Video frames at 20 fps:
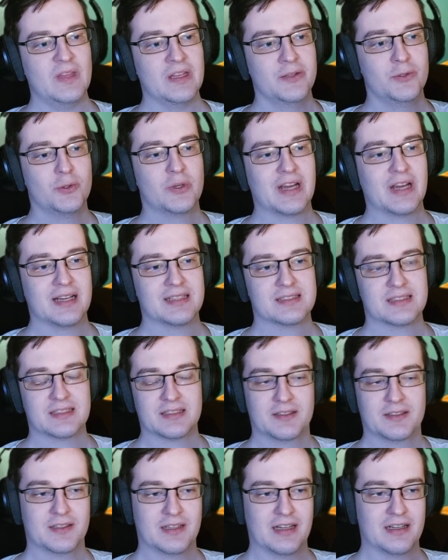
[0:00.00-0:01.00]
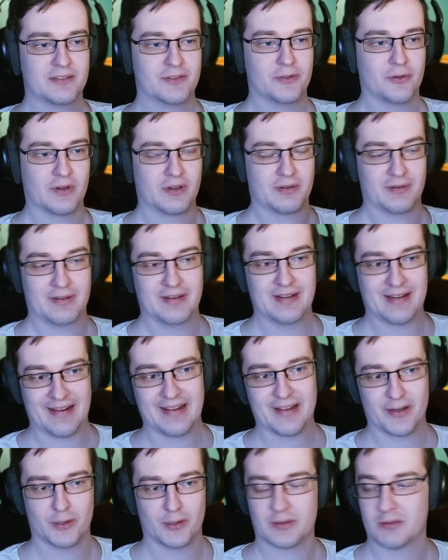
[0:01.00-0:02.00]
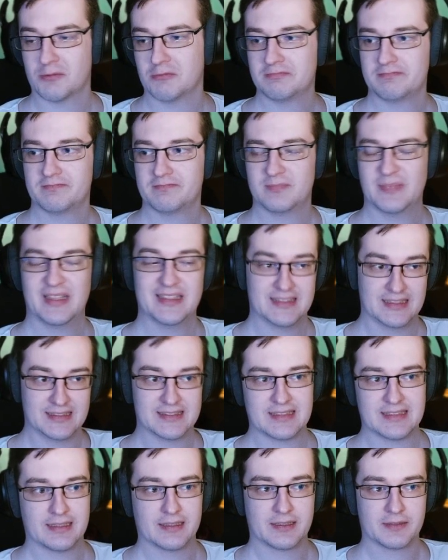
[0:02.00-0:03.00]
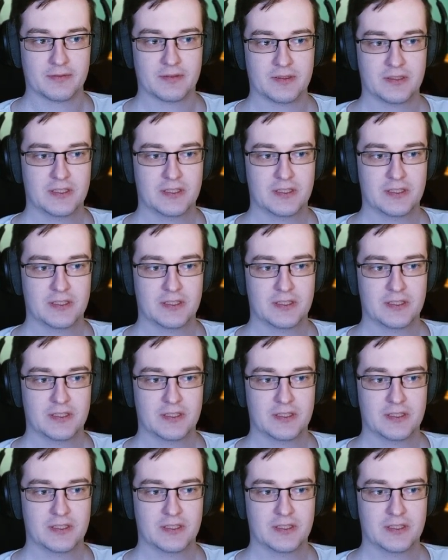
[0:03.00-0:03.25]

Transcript: you cast, your regrowth is instant.